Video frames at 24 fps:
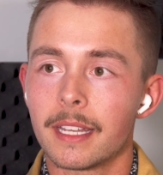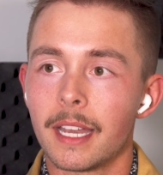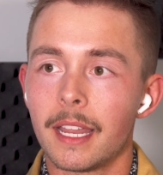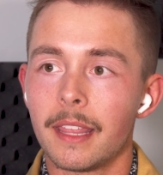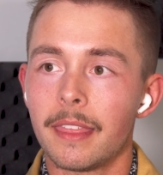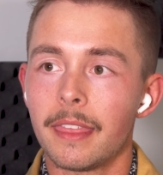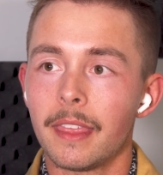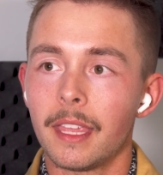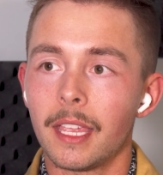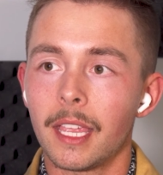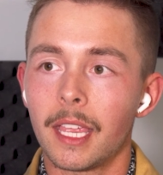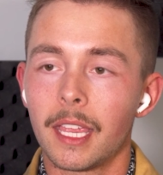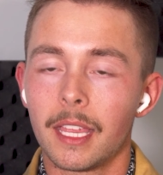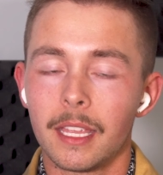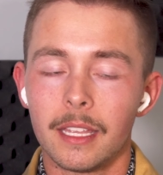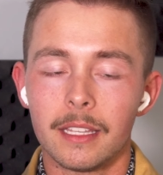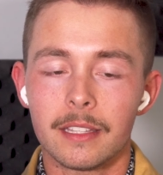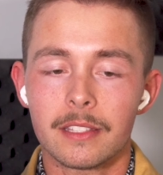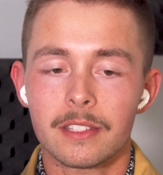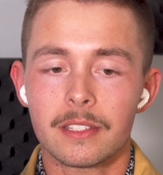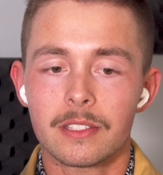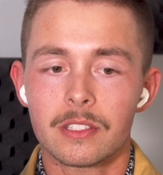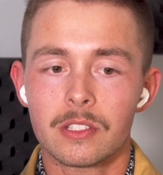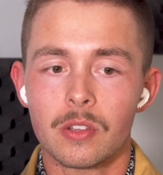And I think
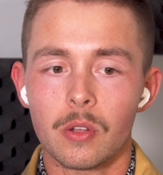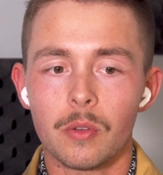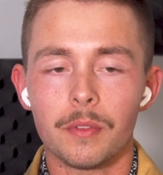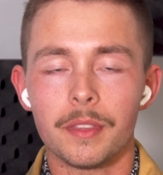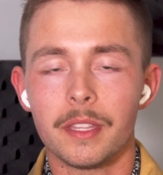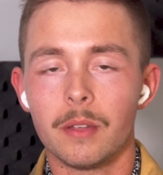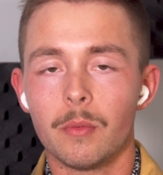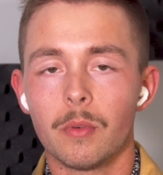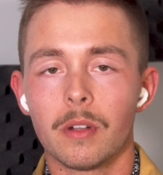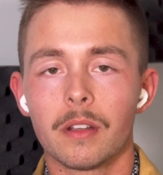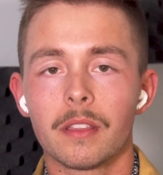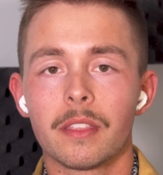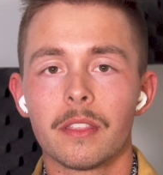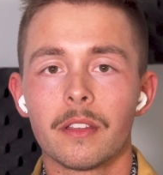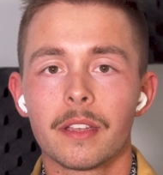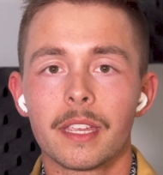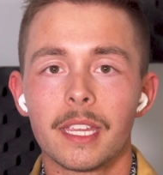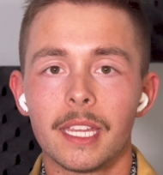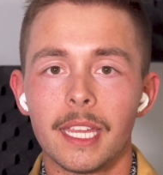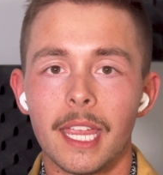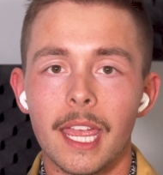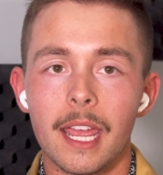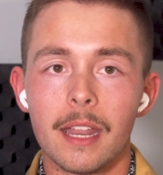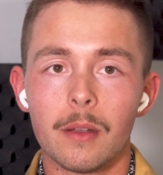it's totally worth
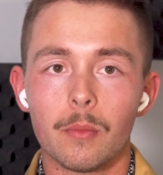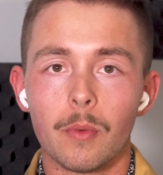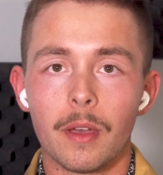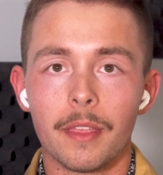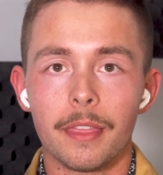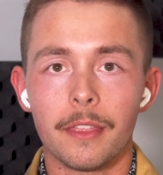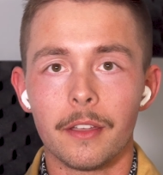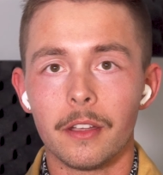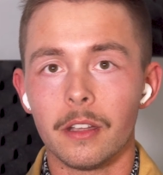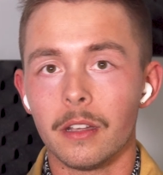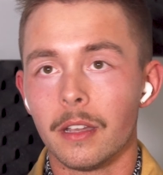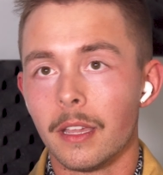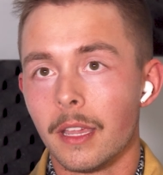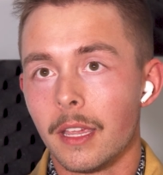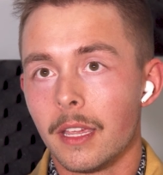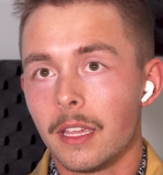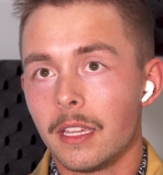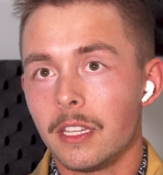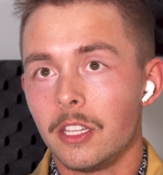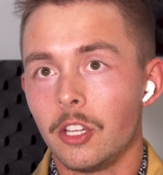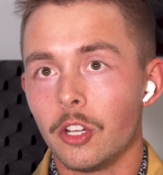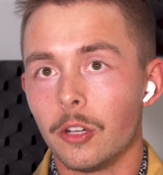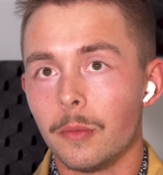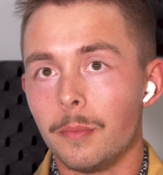looking at whether
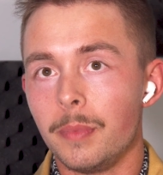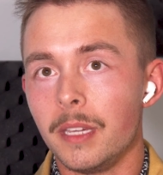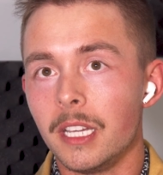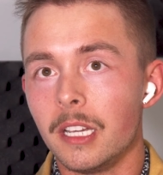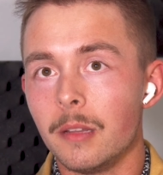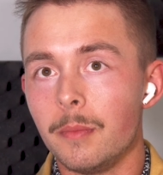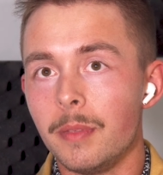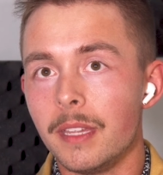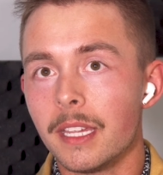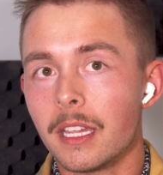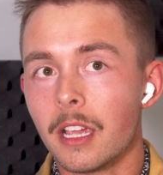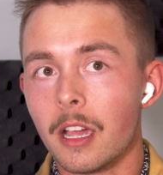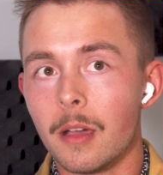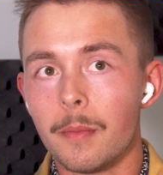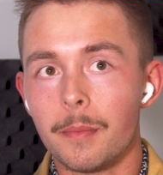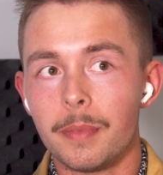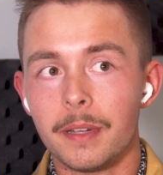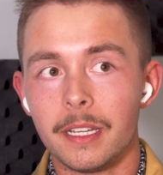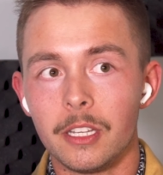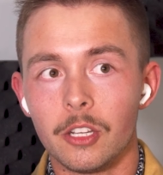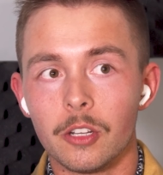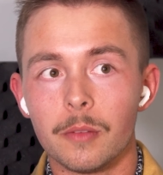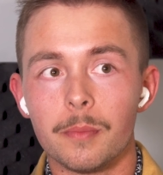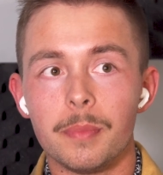you're a B2B
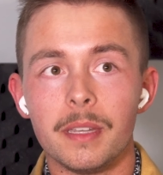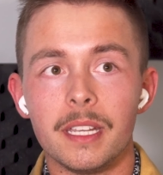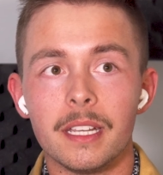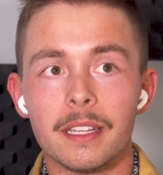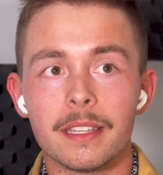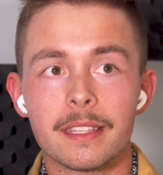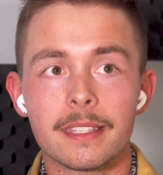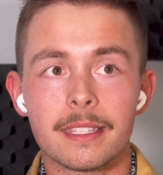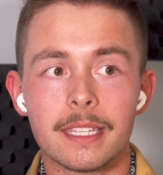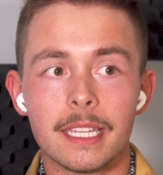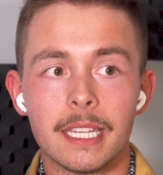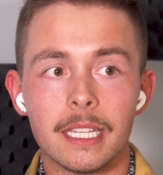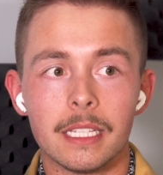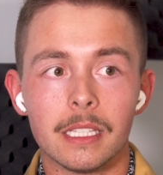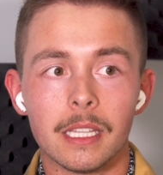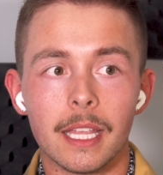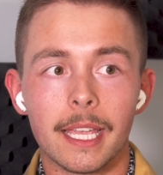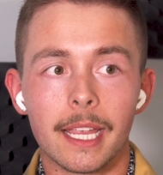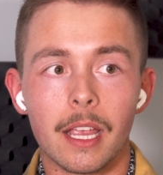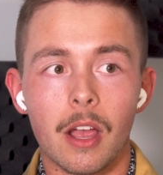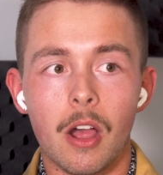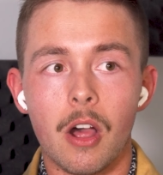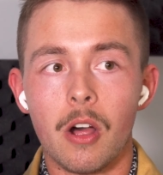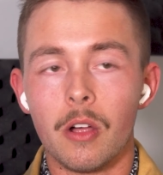company or B2C.
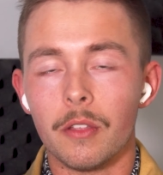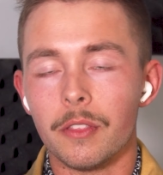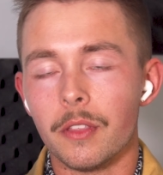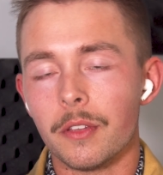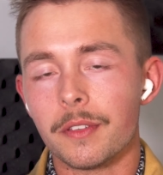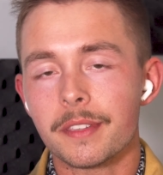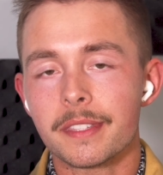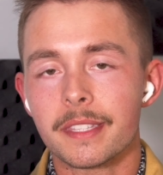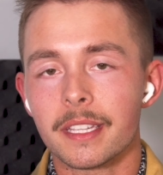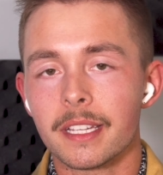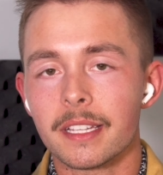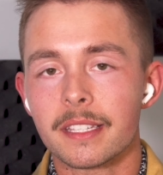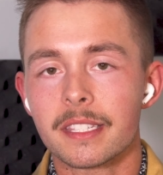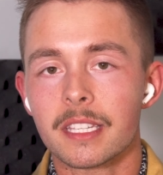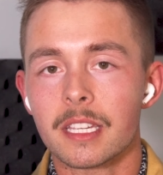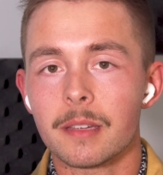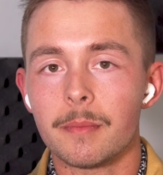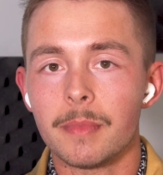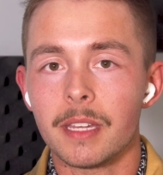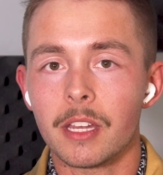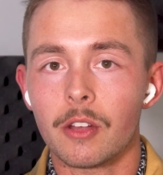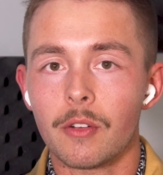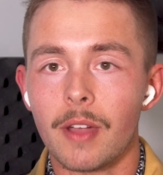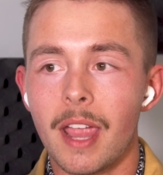Like all those things
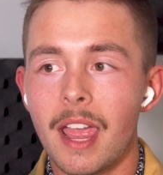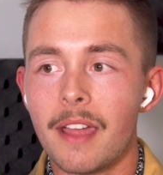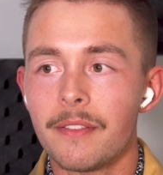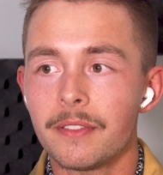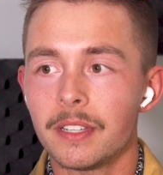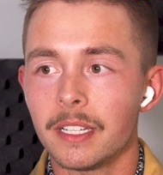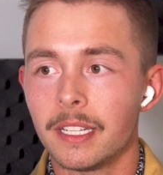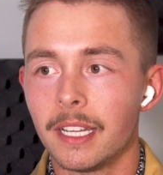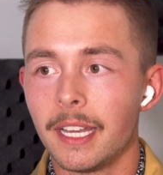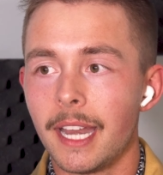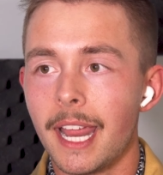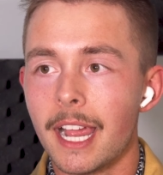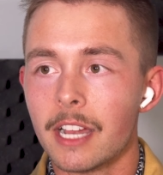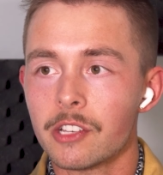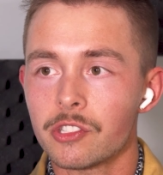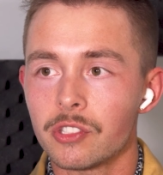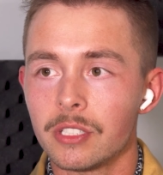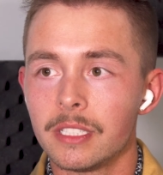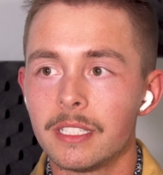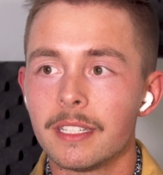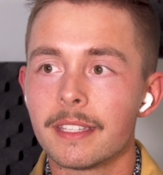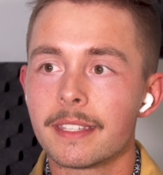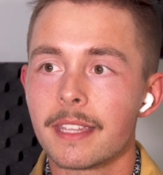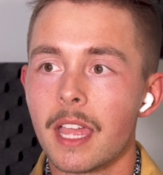can be crafted and
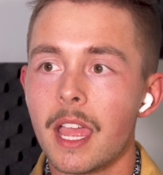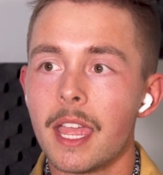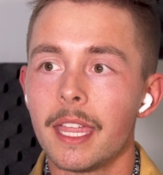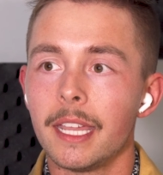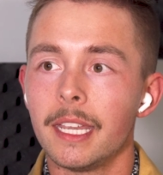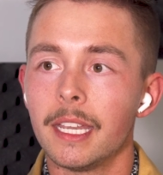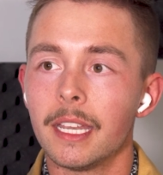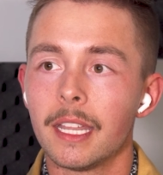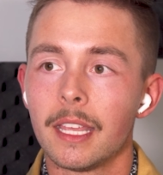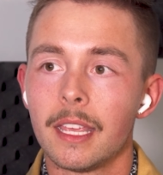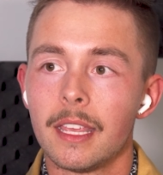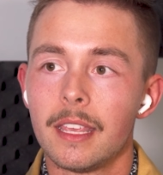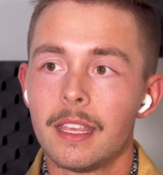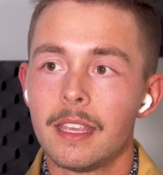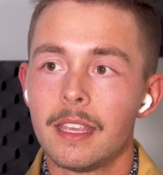actually designed.